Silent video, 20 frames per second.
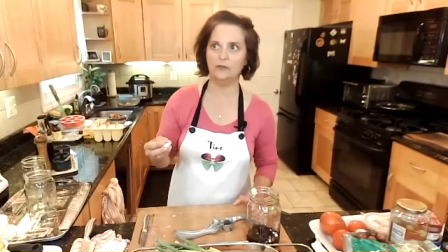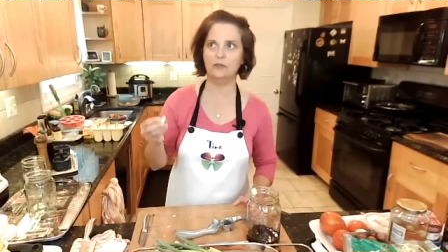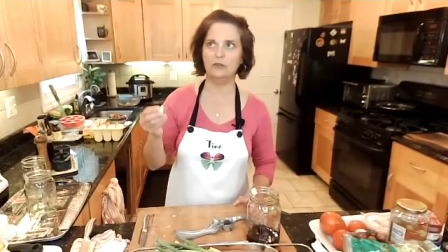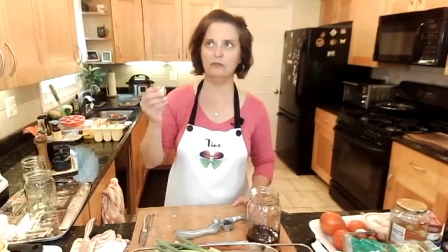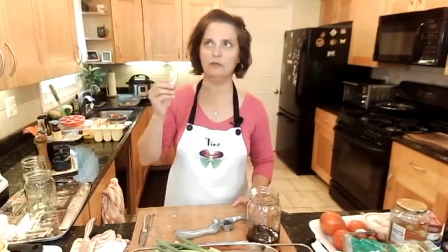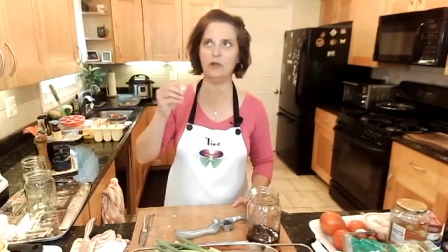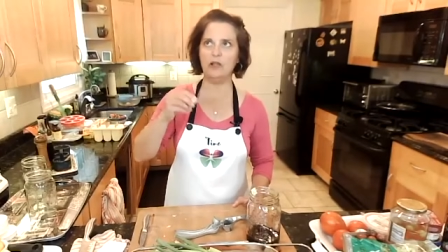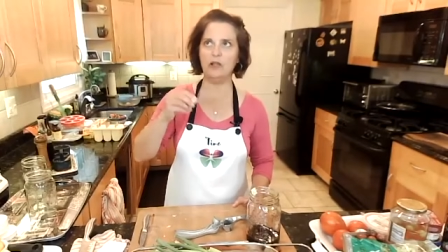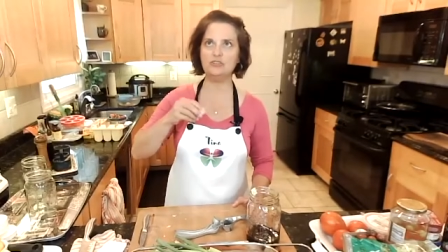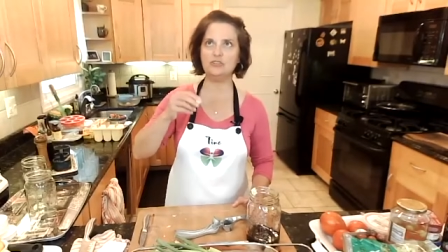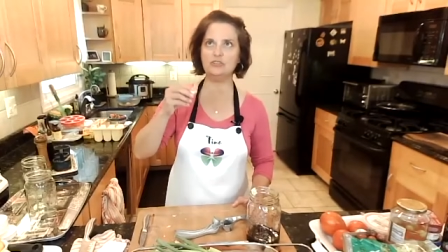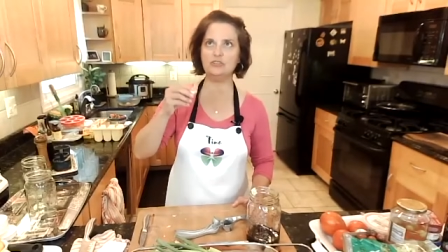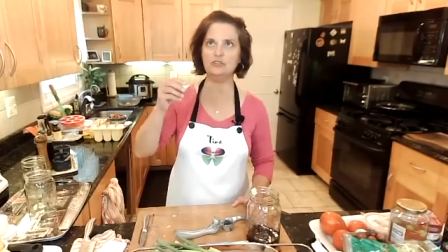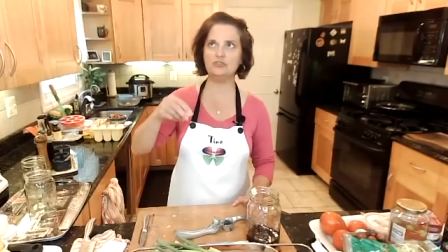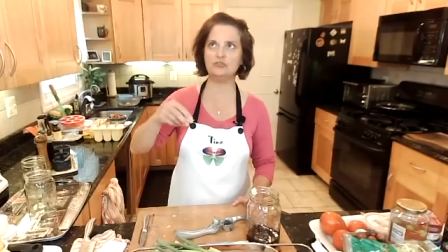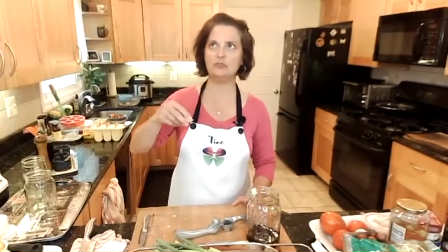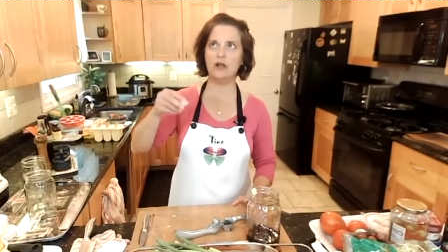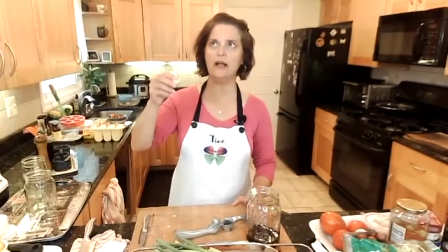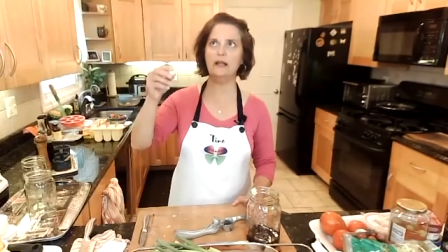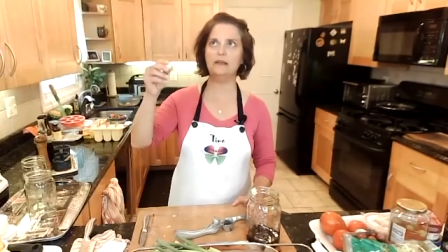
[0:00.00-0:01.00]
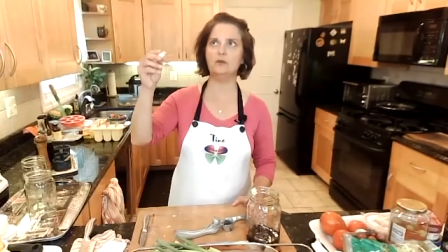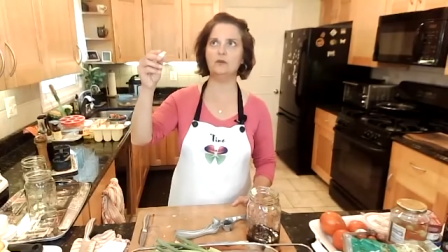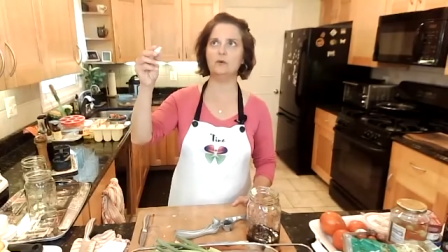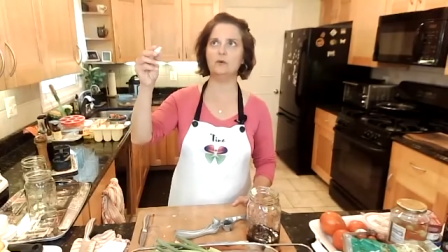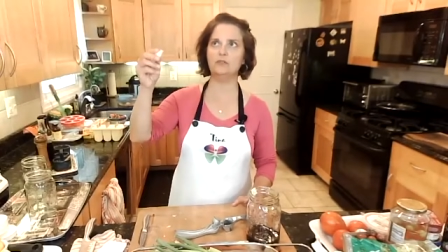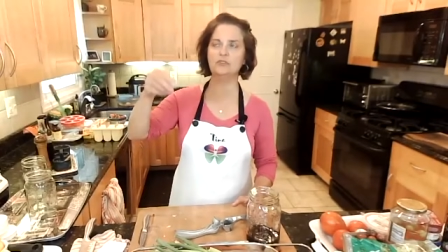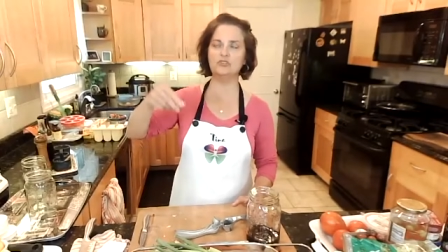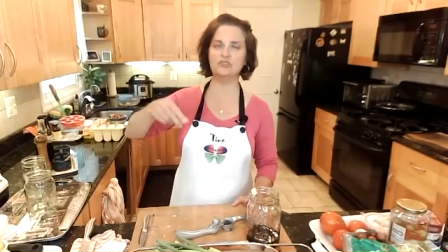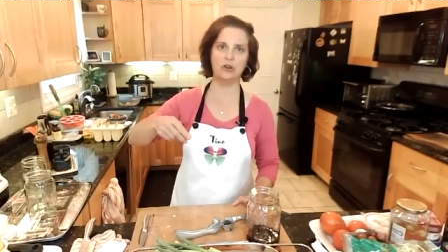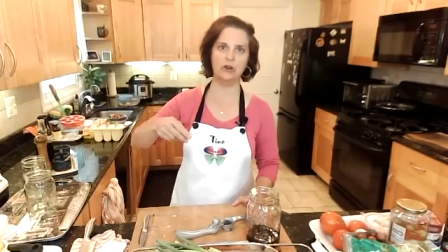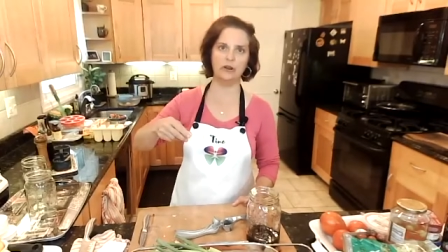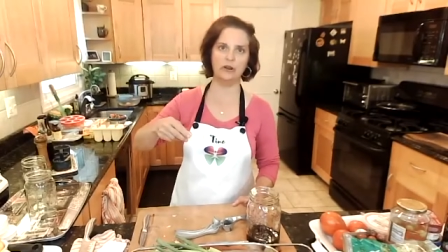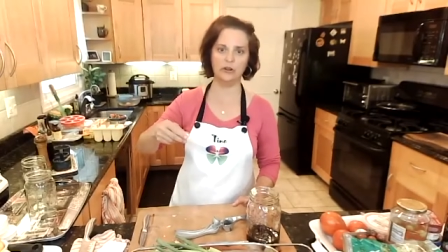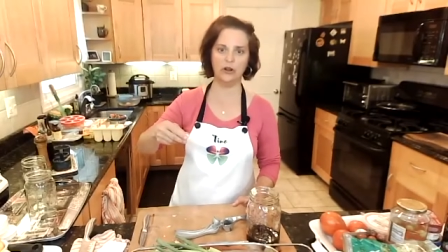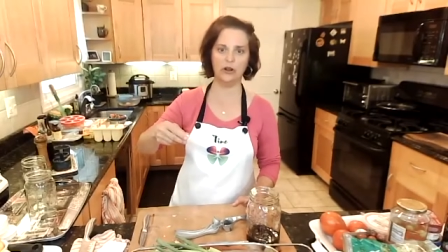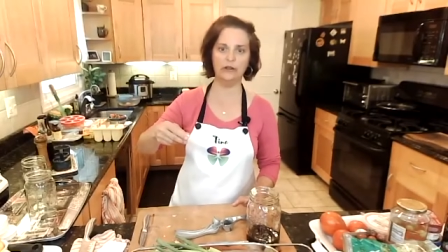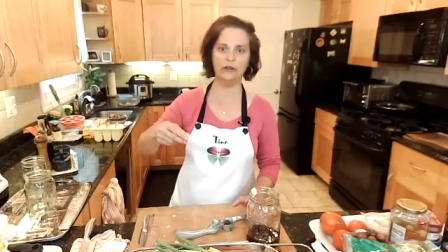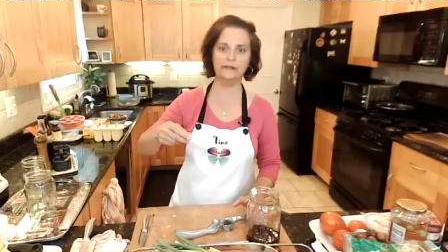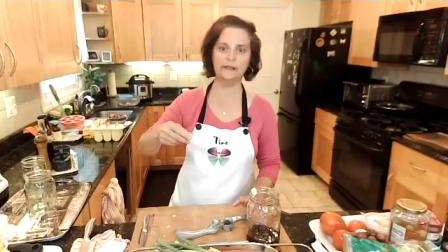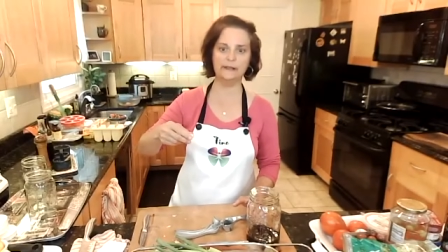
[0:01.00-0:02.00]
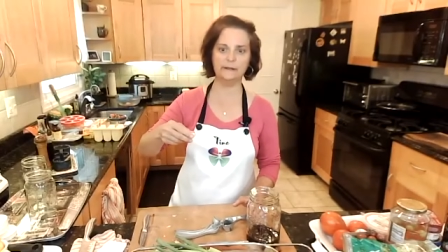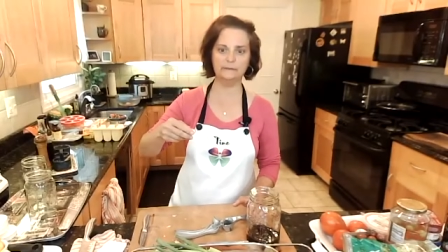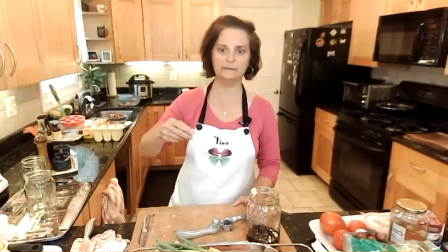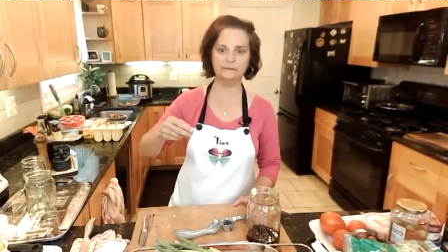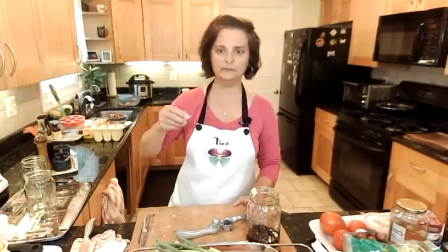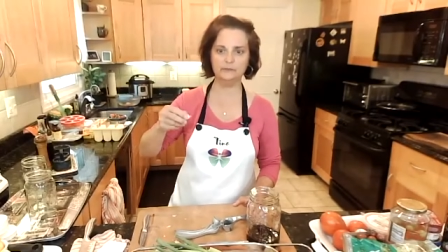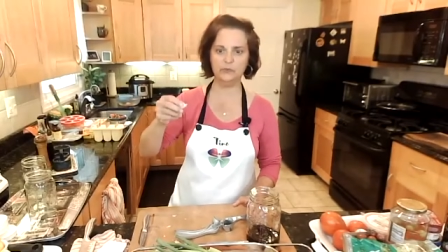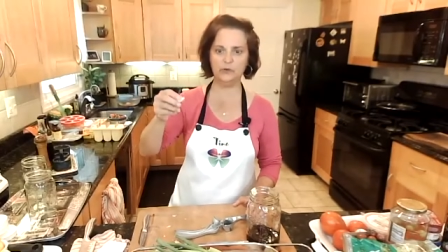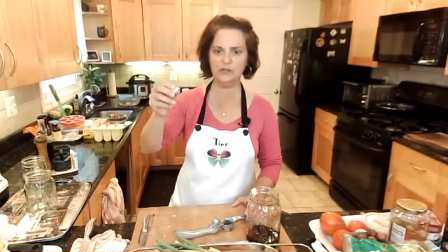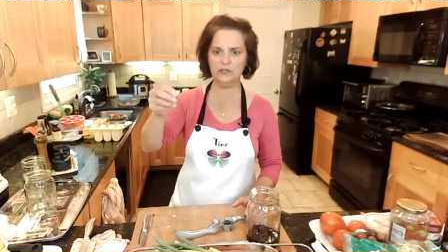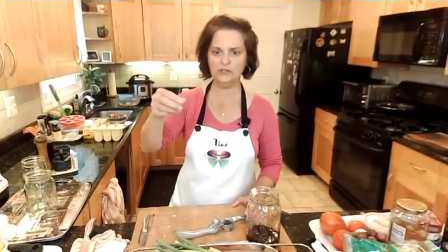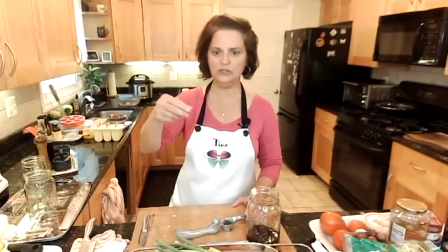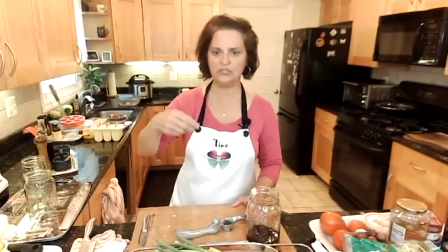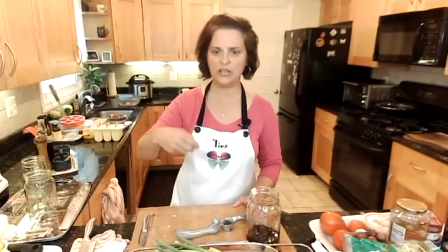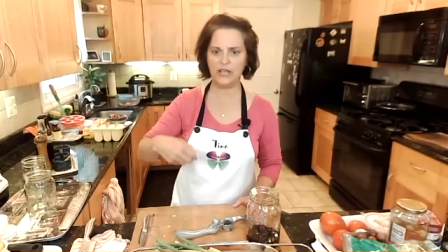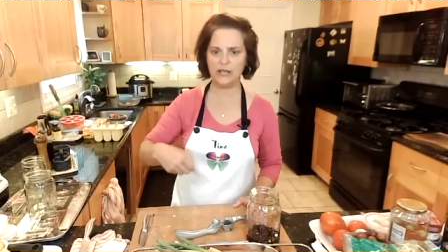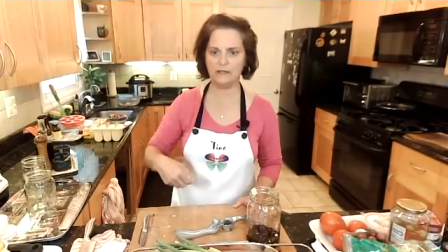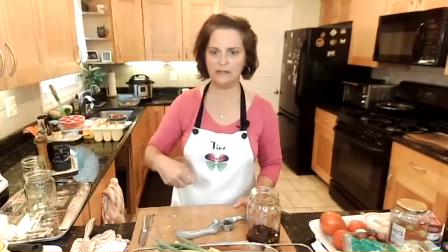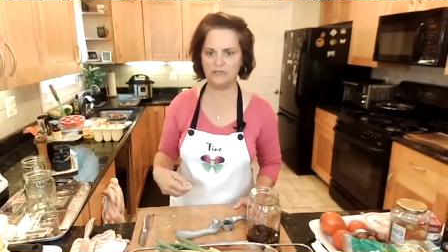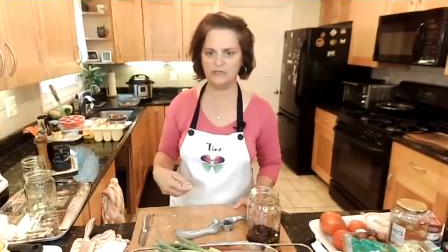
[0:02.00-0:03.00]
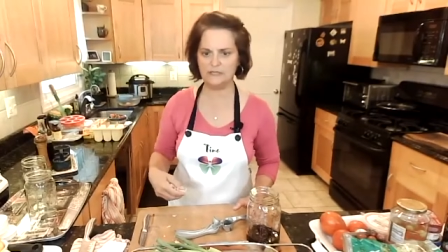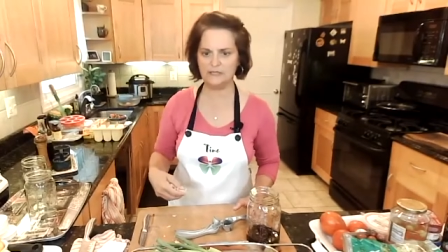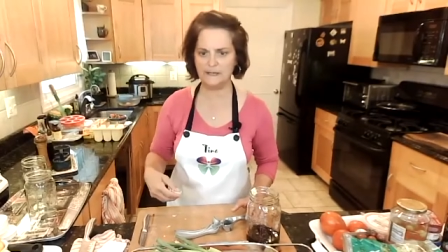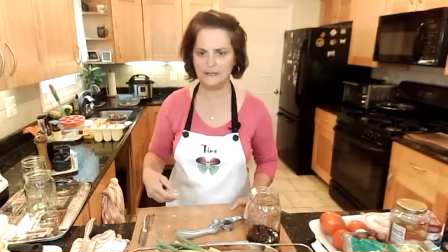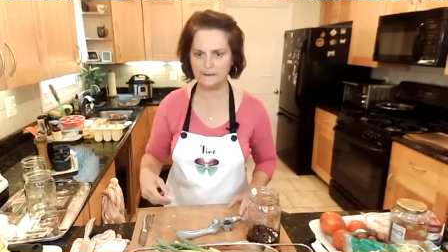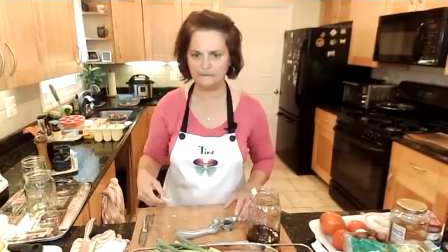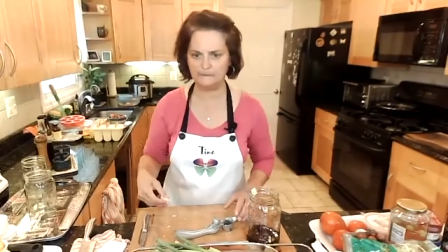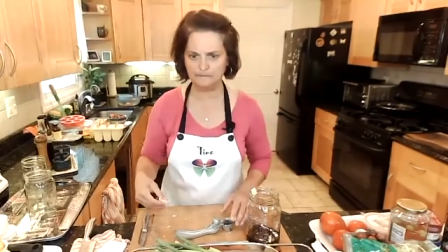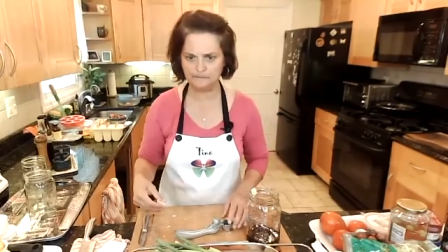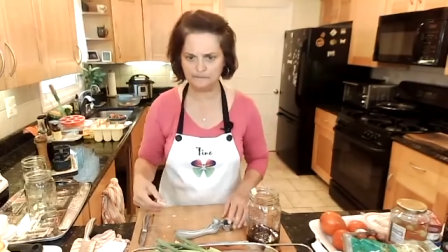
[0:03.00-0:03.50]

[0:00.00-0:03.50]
The fresh, the dried, or the jarred garlic? Put it in the chat. Let me see it.